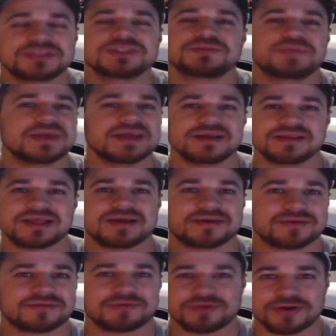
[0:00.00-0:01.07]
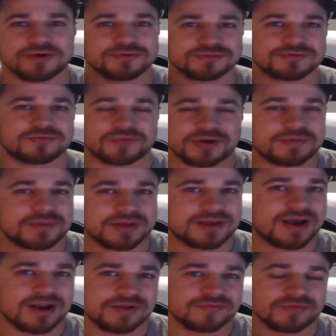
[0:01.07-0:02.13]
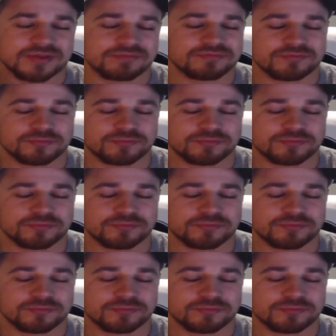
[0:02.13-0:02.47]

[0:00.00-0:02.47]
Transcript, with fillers: just being that you know creepy kind of that